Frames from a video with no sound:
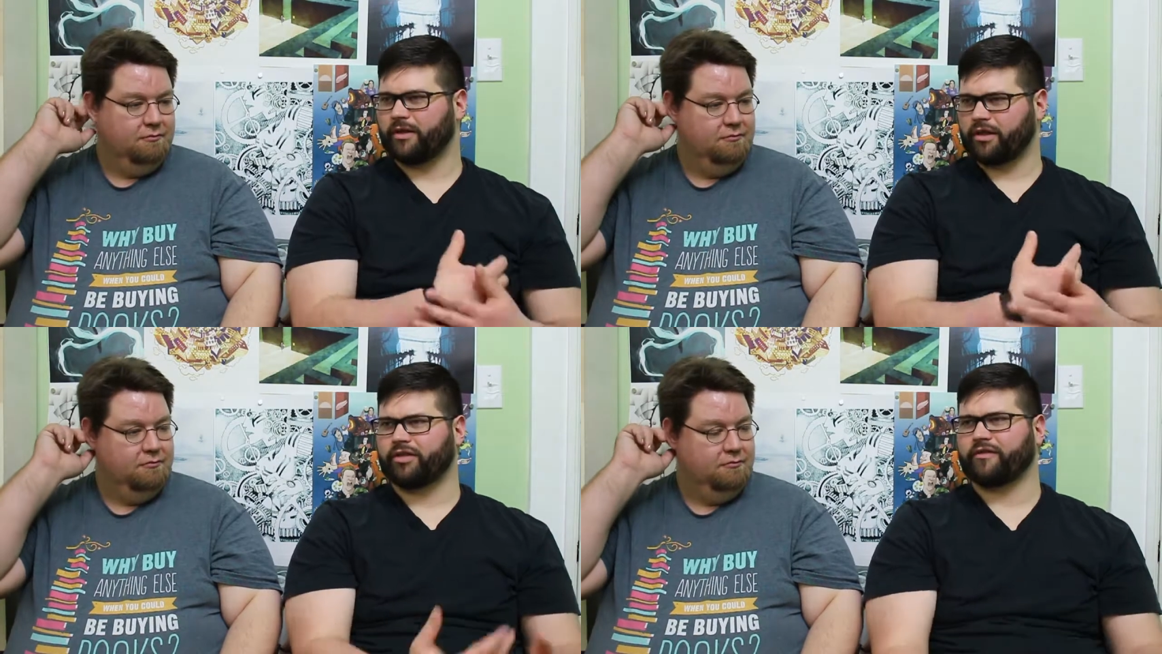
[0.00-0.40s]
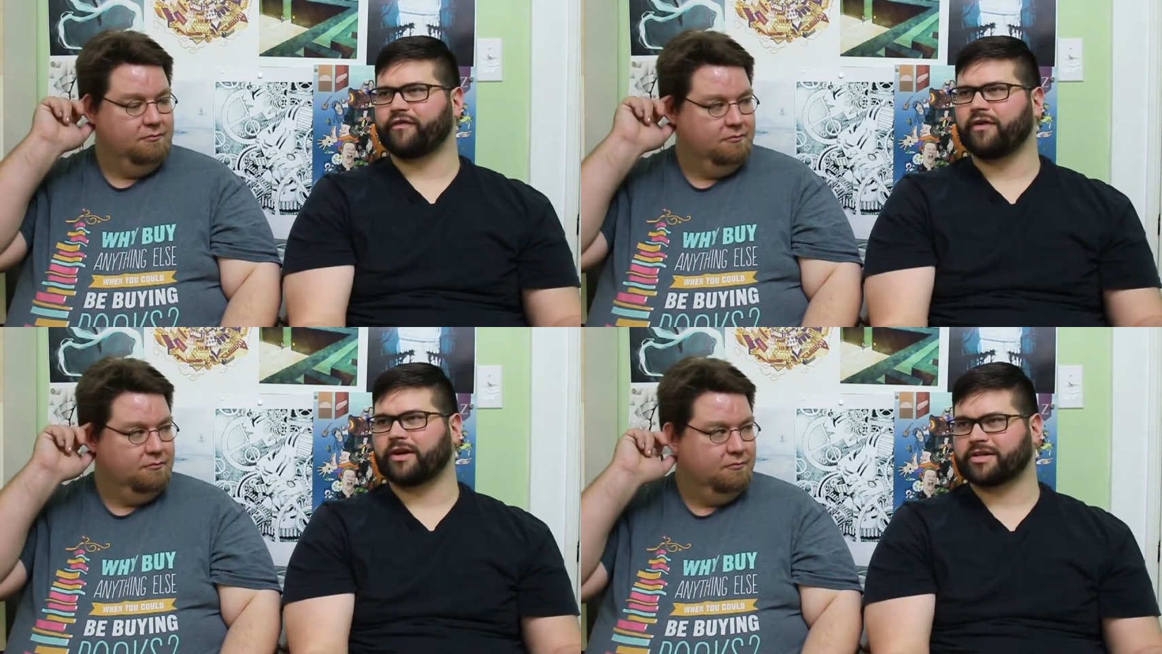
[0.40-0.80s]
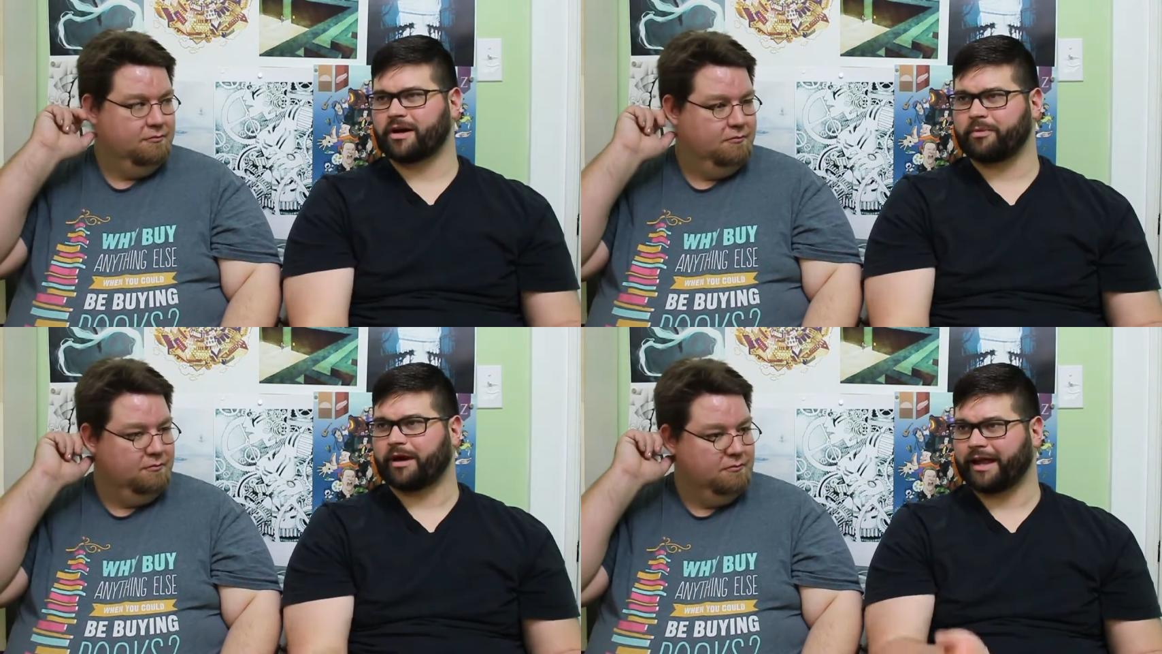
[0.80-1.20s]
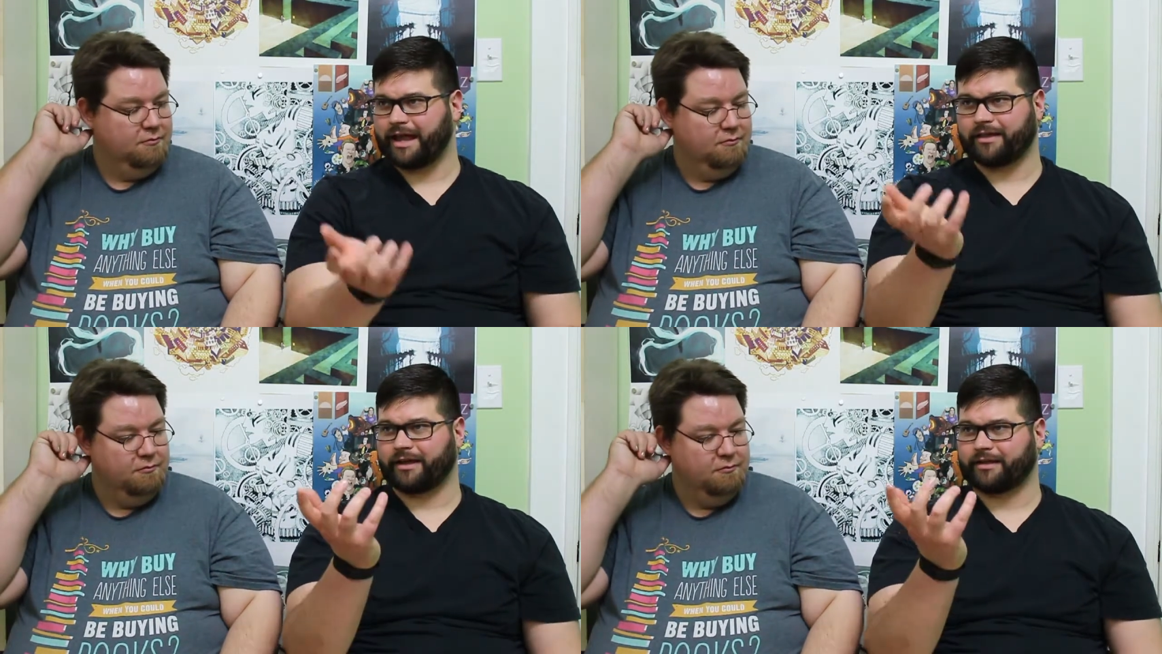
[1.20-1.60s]
Speaker 1: the full guitar part
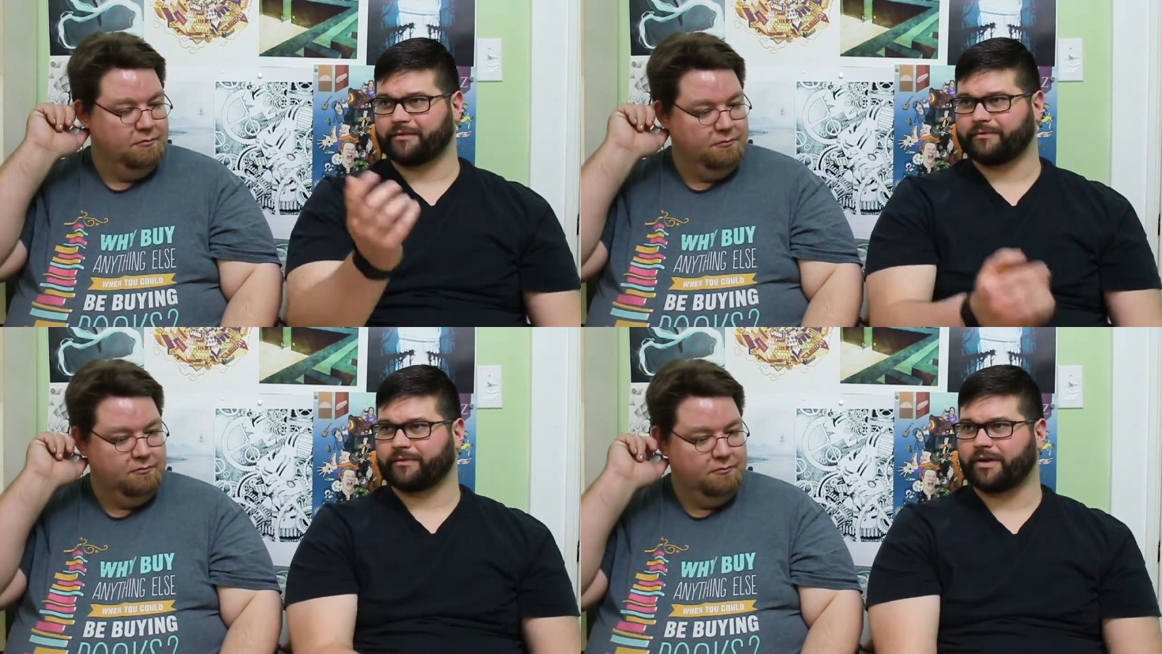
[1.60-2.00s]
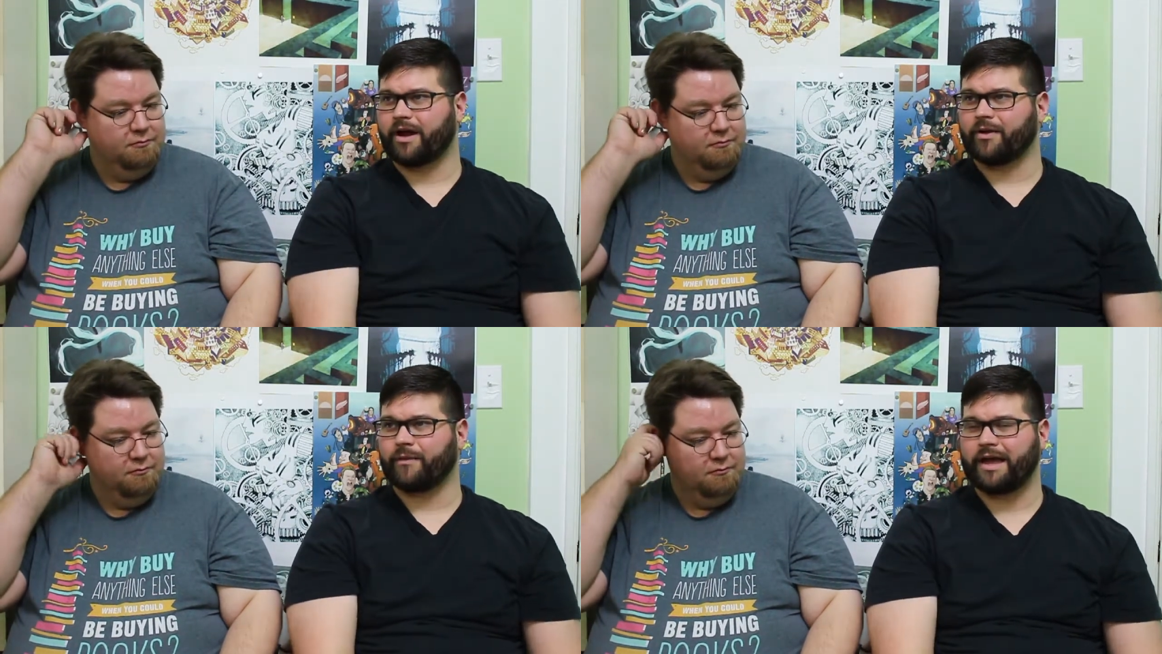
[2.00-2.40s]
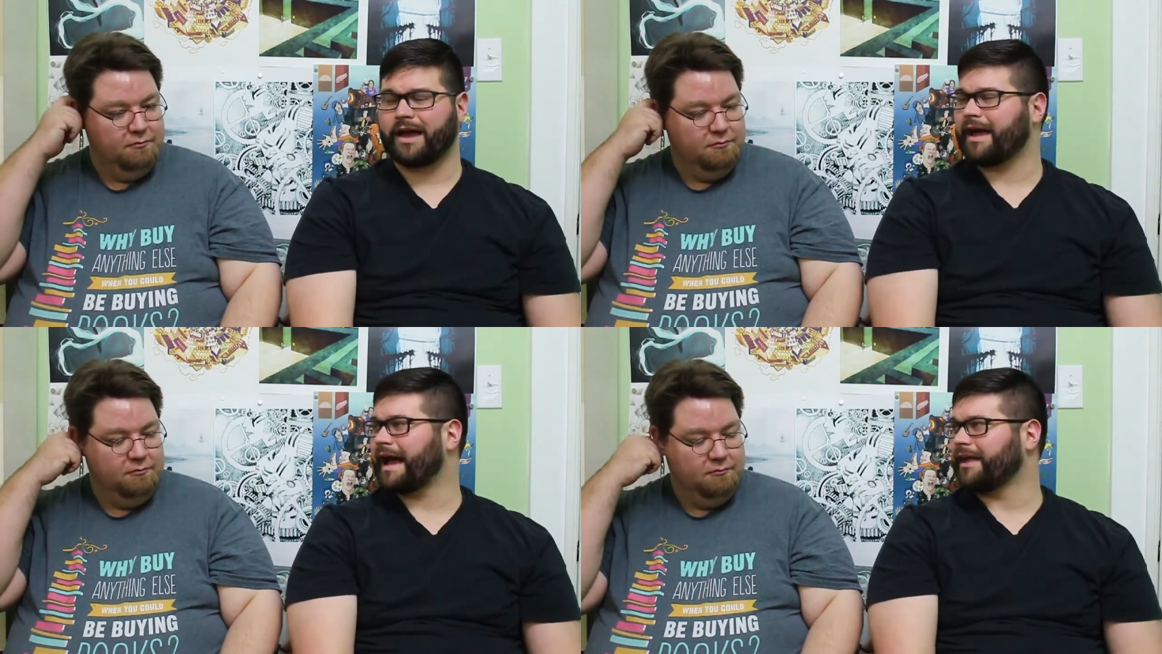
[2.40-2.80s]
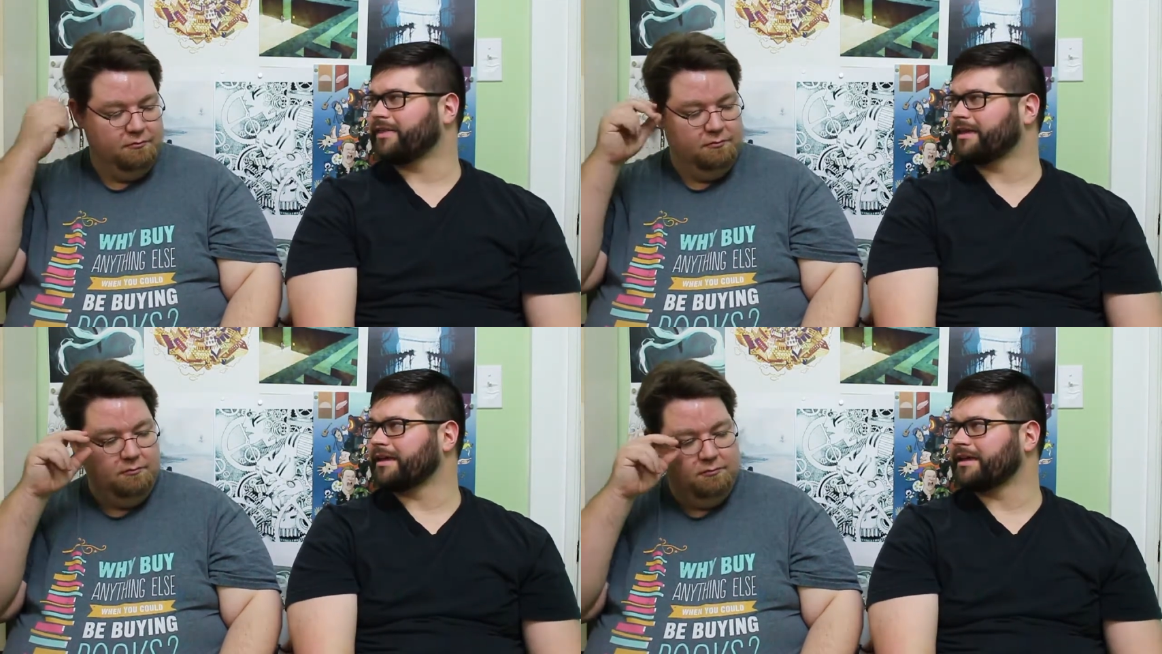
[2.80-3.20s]
again, like Gone Away, I had
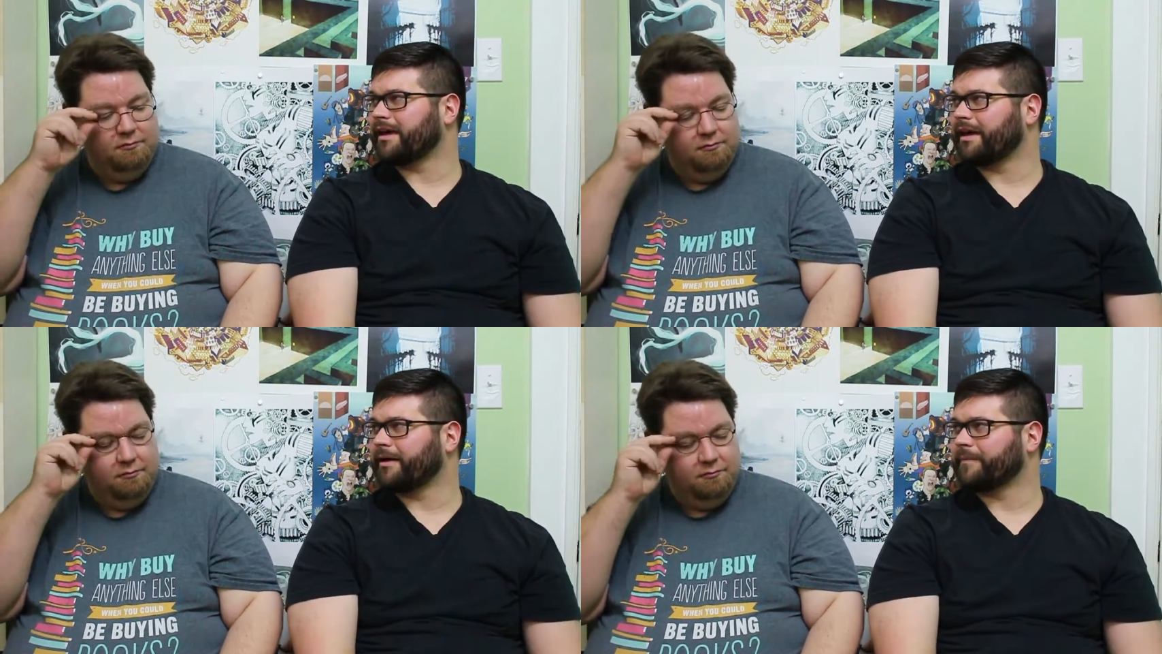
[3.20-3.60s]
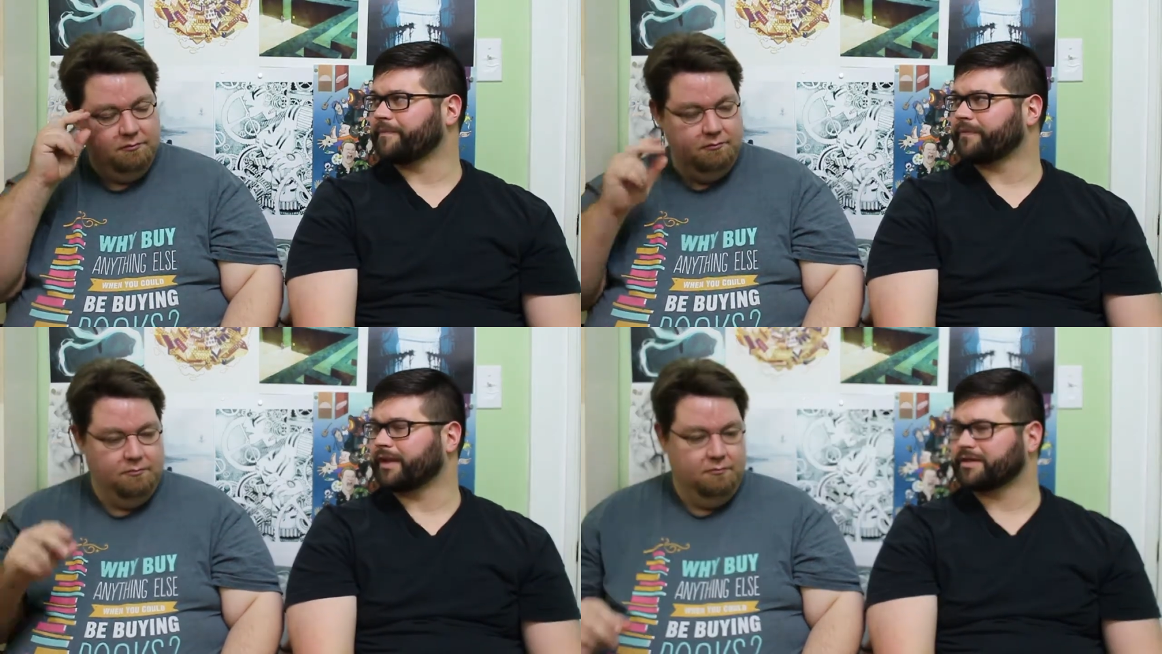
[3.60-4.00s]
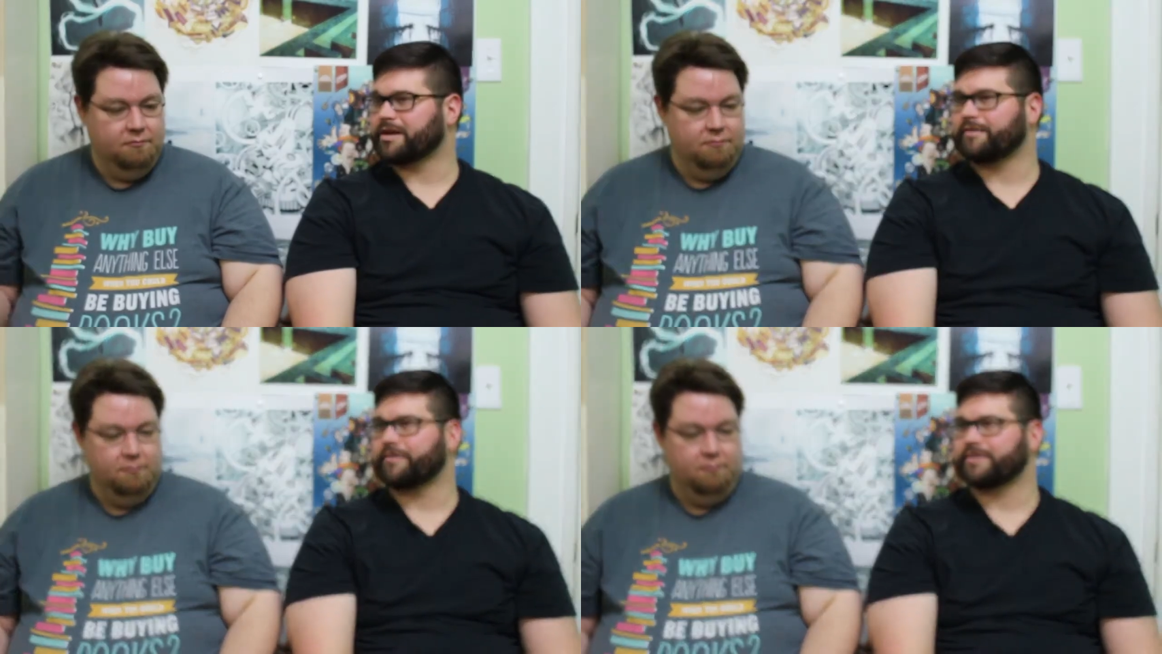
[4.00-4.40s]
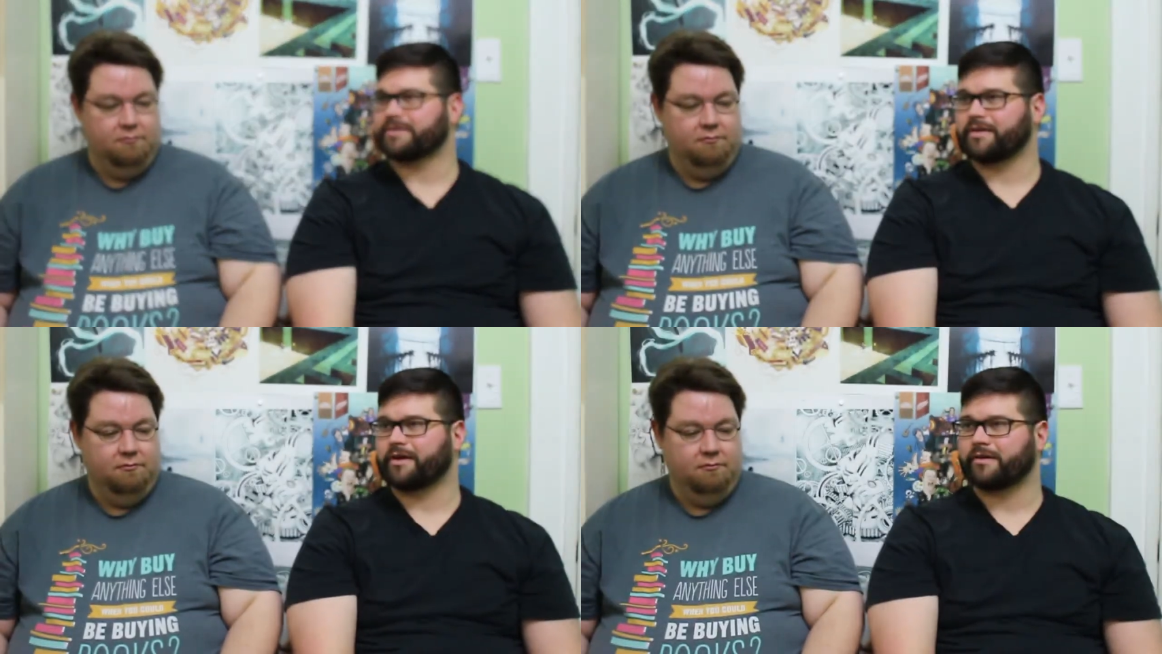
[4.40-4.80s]
the um, the guitar fills
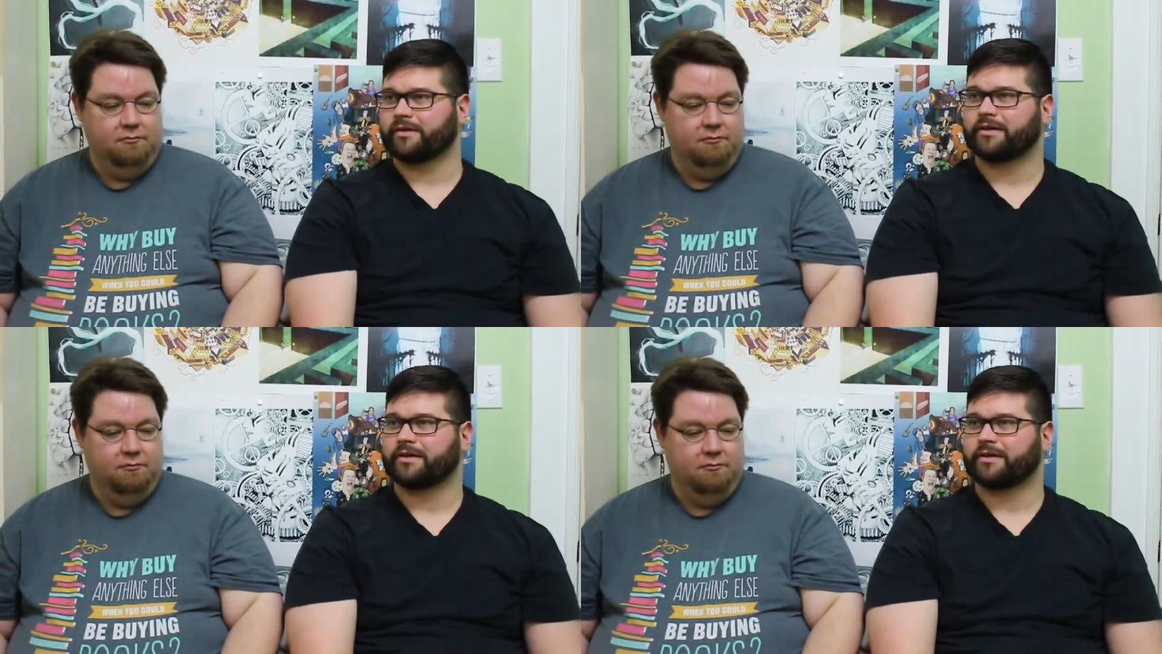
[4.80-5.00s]
in there.